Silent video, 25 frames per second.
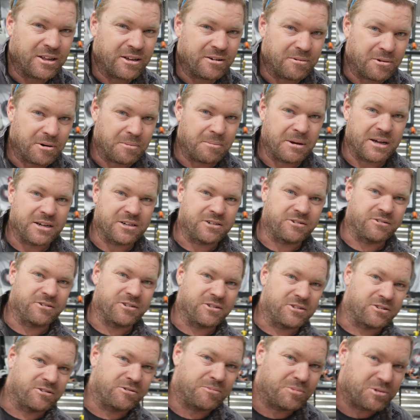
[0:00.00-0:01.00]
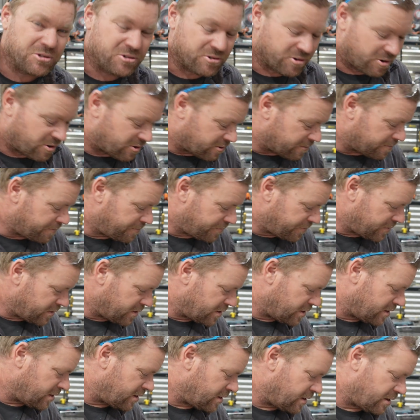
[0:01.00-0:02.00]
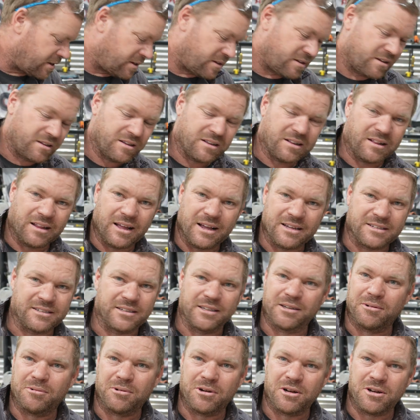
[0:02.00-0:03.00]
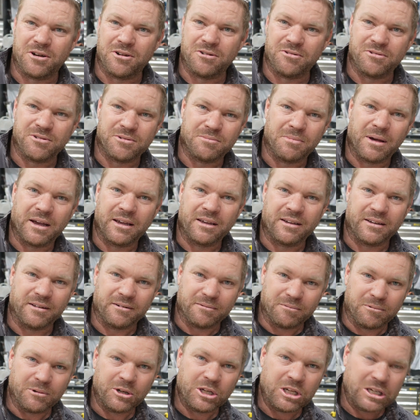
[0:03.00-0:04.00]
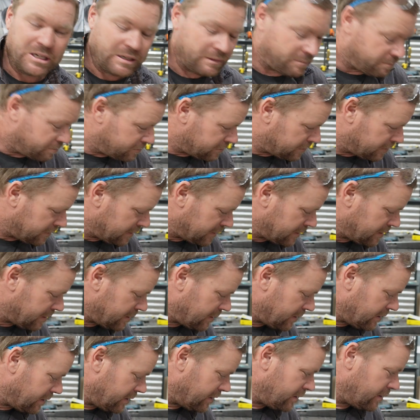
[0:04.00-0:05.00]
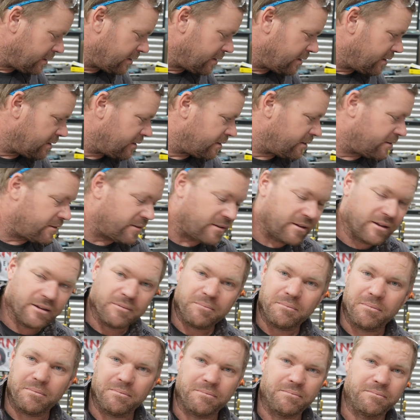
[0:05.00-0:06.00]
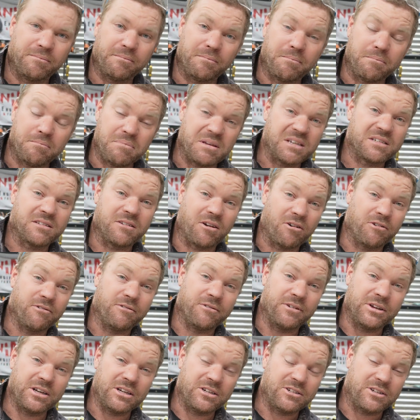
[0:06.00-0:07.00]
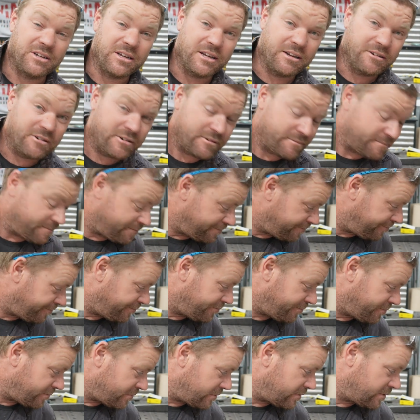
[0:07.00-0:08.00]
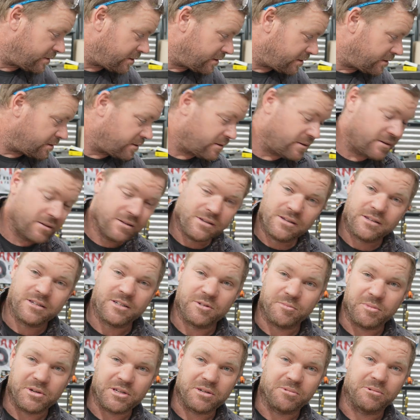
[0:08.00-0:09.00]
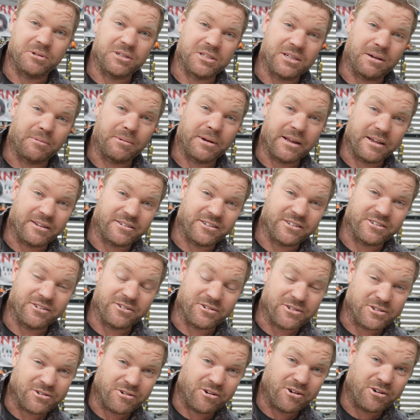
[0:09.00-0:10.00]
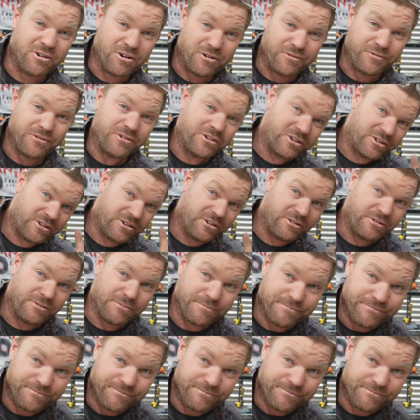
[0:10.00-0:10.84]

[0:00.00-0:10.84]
I want to make sure it's super strong. The last thing you want to do is make it weak. So best to over-engineer it, especially when someone else is going to sign off on it too.